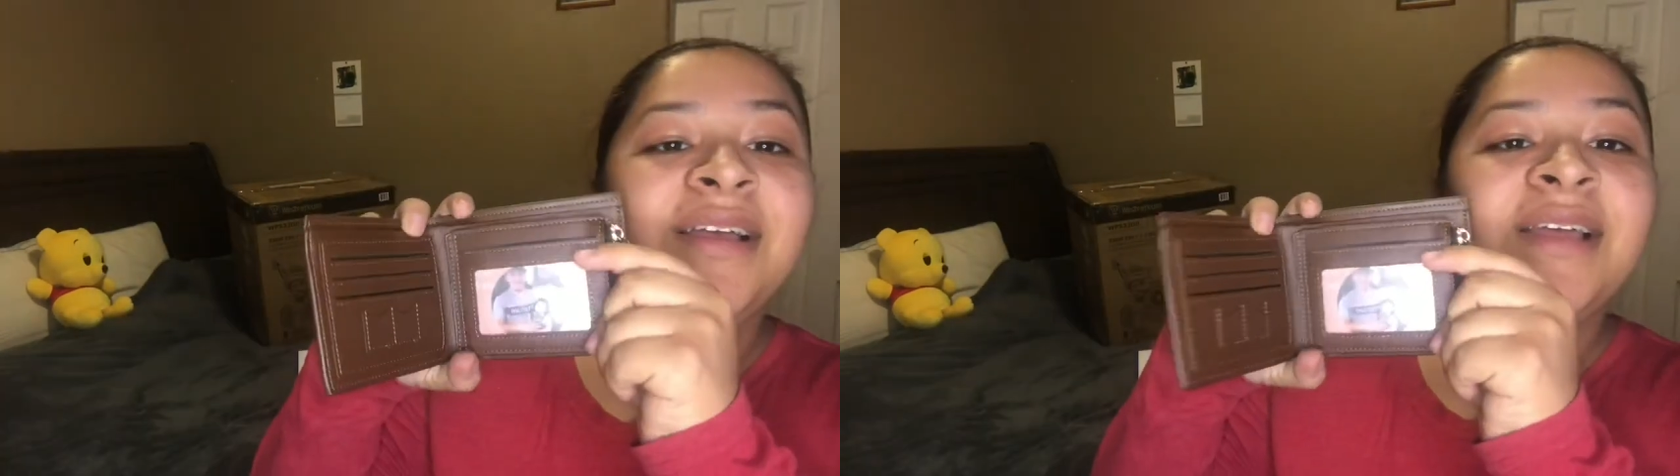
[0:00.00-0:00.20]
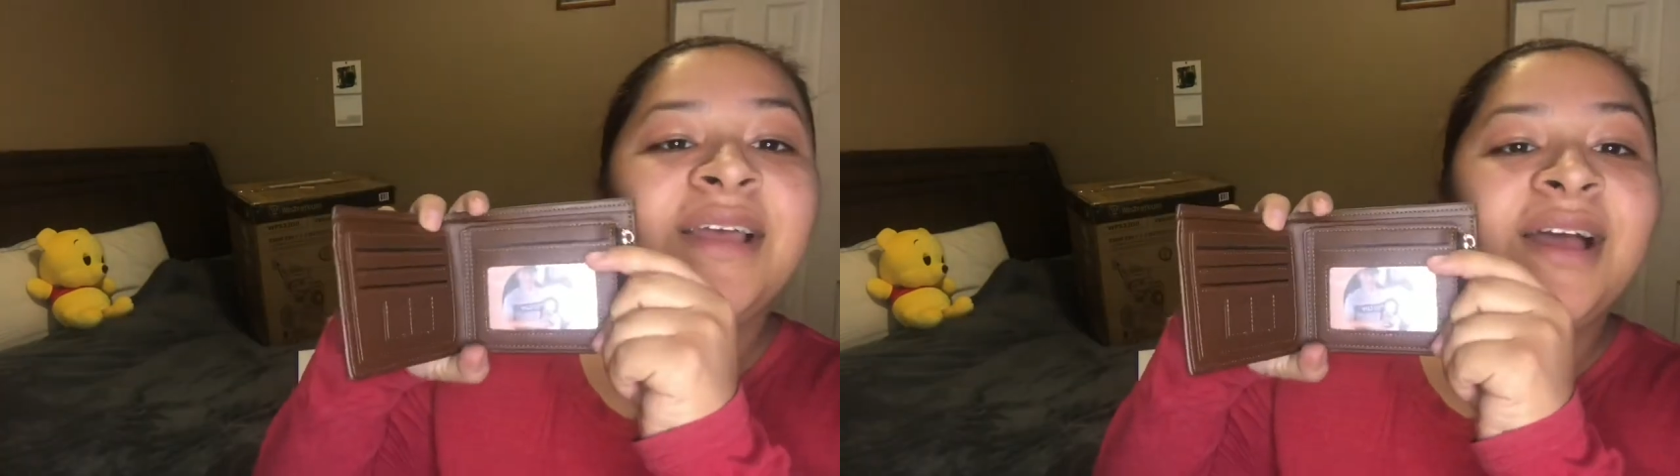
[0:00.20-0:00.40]

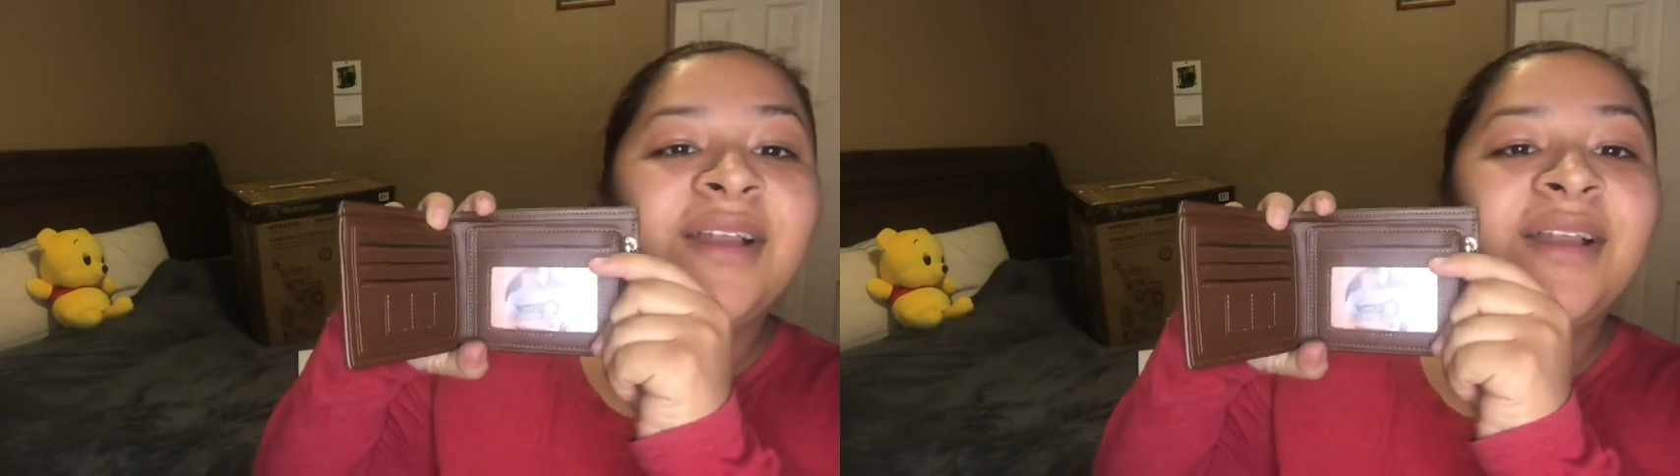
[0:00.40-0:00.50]
I